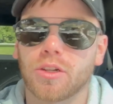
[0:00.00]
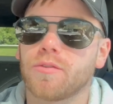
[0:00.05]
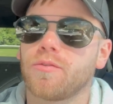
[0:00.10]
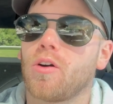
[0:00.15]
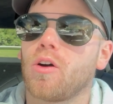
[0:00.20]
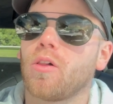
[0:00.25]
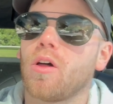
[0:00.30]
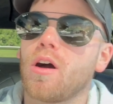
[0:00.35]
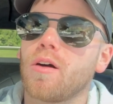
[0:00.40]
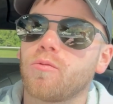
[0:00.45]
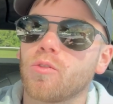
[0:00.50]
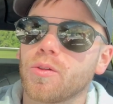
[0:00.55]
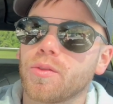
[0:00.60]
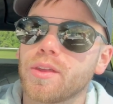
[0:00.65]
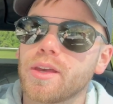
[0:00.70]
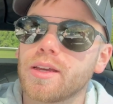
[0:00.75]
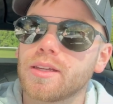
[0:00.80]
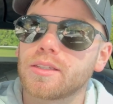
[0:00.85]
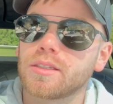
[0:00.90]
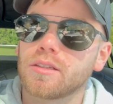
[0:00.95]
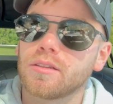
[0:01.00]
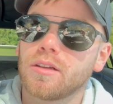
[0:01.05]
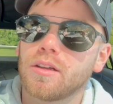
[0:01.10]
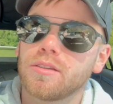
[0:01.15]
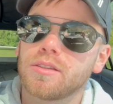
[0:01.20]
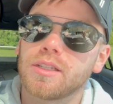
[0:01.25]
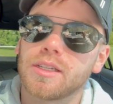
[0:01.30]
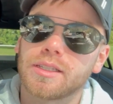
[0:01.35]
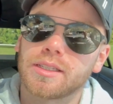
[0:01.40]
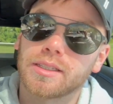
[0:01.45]
fall off, or this,
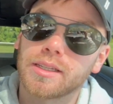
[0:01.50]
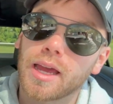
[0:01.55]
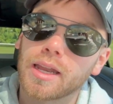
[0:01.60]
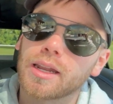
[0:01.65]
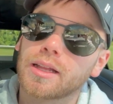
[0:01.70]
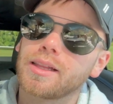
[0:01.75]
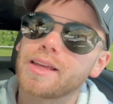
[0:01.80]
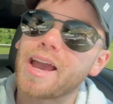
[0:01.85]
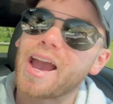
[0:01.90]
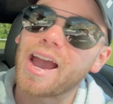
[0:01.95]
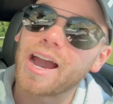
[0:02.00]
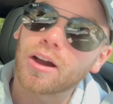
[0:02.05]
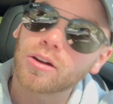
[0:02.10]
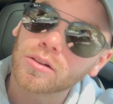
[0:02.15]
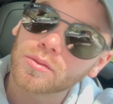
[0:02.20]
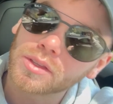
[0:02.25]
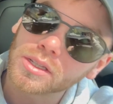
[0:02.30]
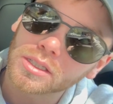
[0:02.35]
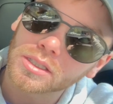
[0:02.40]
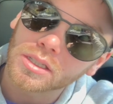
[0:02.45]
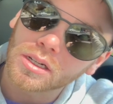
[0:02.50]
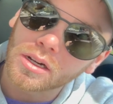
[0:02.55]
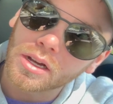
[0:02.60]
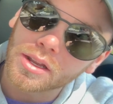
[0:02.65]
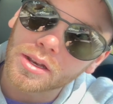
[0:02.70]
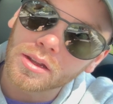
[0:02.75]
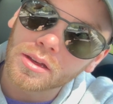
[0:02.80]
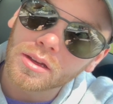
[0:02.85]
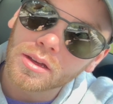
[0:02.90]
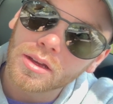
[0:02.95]
since it's technically out of the
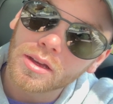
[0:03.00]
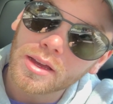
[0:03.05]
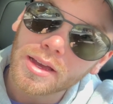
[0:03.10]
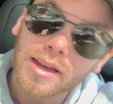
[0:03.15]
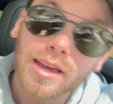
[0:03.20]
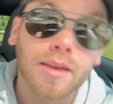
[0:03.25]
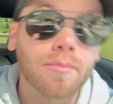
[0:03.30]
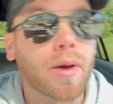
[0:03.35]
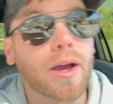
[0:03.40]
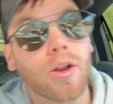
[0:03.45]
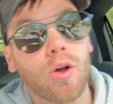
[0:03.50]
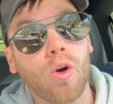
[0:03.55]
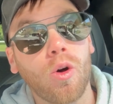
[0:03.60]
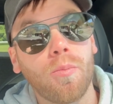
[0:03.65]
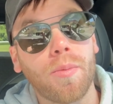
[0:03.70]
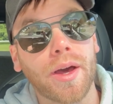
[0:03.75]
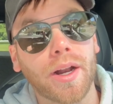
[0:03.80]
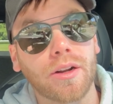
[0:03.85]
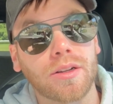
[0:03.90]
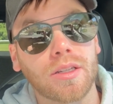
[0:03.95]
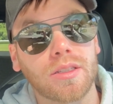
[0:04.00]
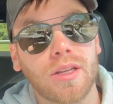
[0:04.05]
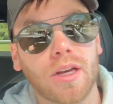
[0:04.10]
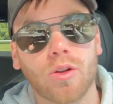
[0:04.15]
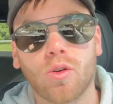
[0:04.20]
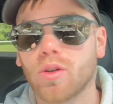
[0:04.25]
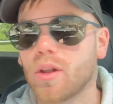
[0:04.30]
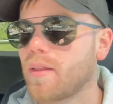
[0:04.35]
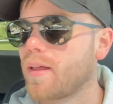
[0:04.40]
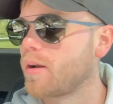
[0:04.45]
sun, it might hold better because it's not
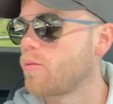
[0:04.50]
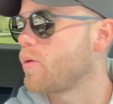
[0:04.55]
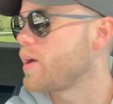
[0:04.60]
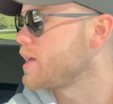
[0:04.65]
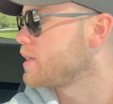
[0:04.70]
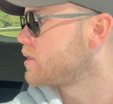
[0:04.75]
holding a lot of weight.